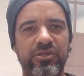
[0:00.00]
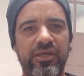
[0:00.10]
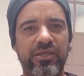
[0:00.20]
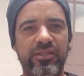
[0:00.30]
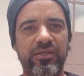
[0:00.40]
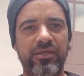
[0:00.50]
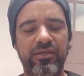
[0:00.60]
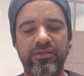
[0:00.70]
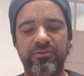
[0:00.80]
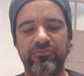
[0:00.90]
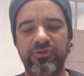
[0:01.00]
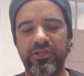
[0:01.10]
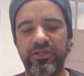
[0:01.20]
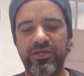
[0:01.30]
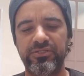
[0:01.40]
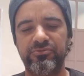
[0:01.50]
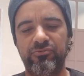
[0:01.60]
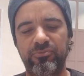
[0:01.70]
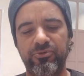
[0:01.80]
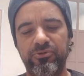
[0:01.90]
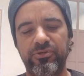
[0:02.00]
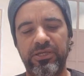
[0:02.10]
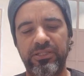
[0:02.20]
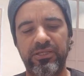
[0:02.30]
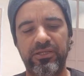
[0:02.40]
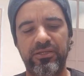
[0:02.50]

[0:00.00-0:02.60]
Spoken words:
and really nice rubber, and